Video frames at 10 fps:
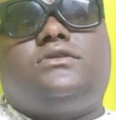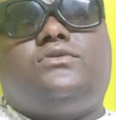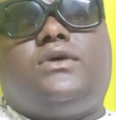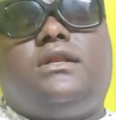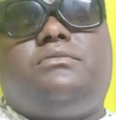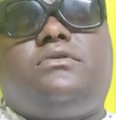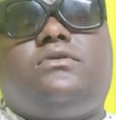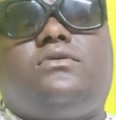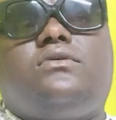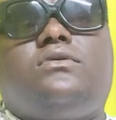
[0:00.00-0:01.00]
to help
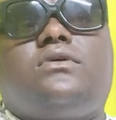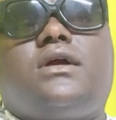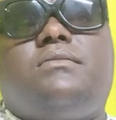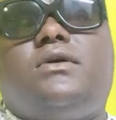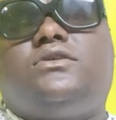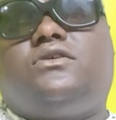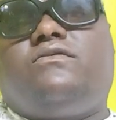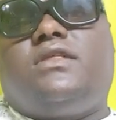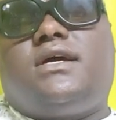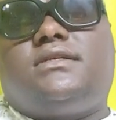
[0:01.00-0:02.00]
you come out of
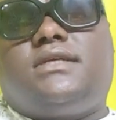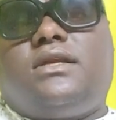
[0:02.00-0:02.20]
that